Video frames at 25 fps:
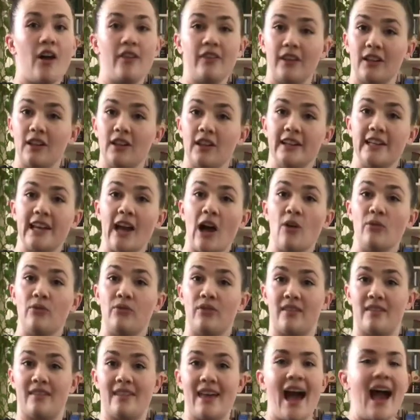the lookout for
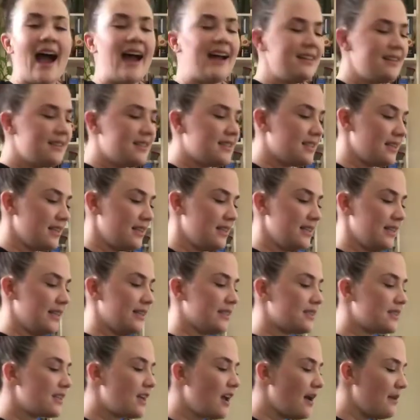that. It's
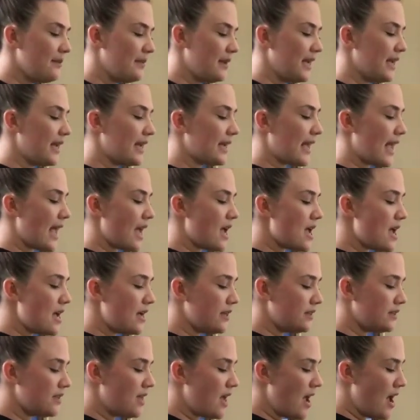coming
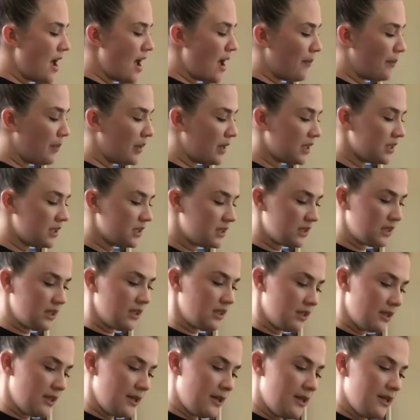ASAP.
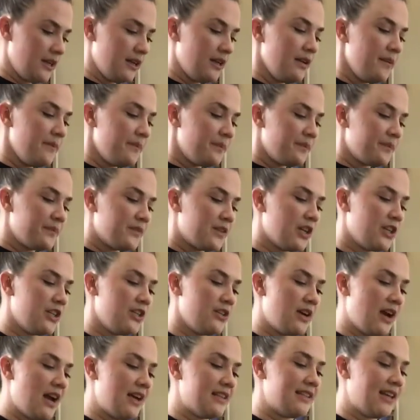Good, you
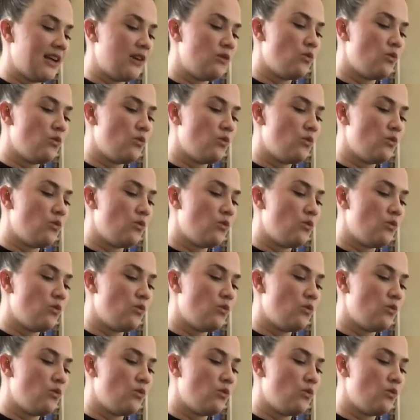guys. And